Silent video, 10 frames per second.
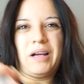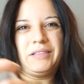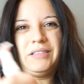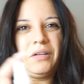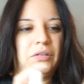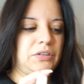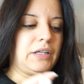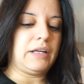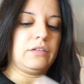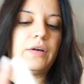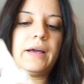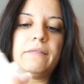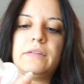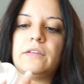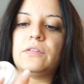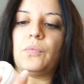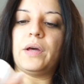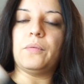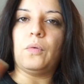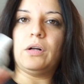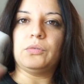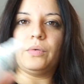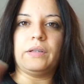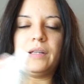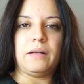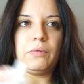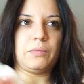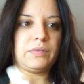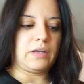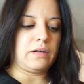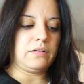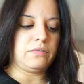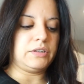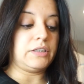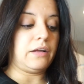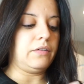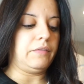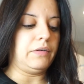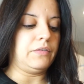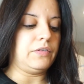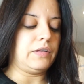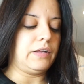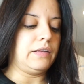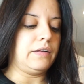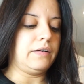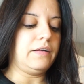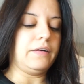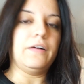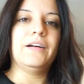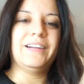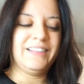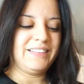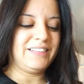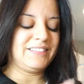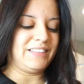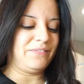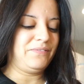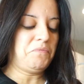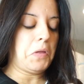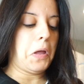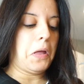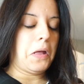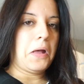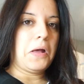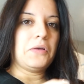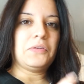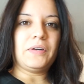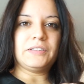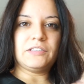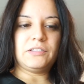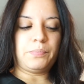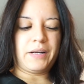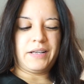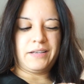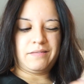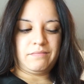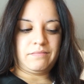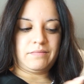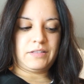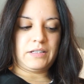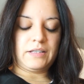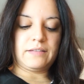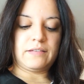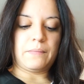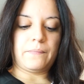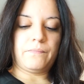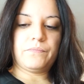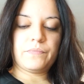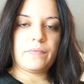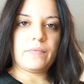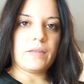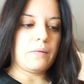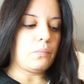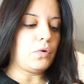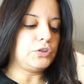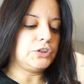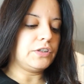just alternate. So I have this Wet n Wild one that I'm almost out of, which I don't even know if there's any in there. There you go. There's some. So I just spray it to get some moisture